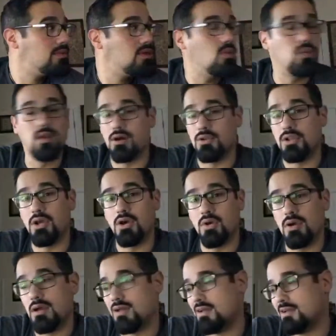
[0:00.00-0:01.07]
all
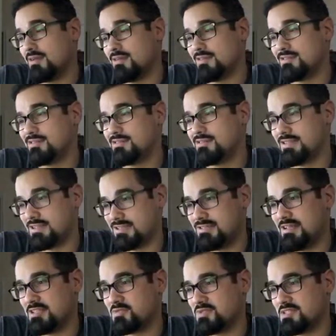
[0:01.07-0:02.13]
know Sixth
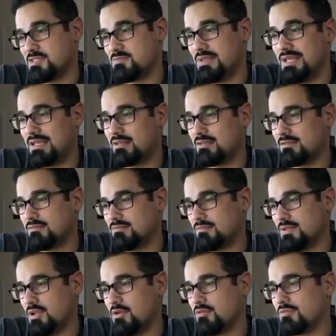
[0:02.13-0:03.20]
Sense was his big,
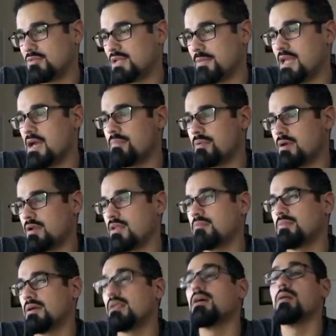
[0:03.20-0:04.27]
coming out party,
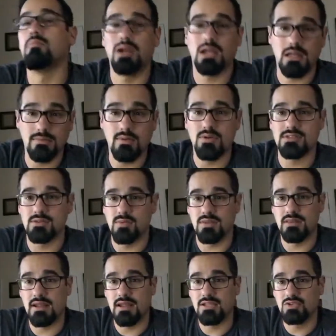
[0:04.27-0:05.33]
but Unbreakable was the one
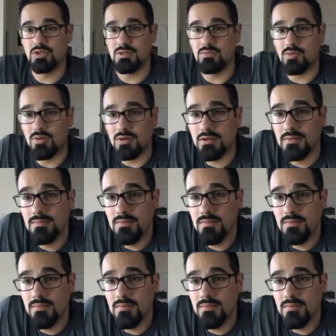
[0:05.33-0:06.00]
that I enjoyed more.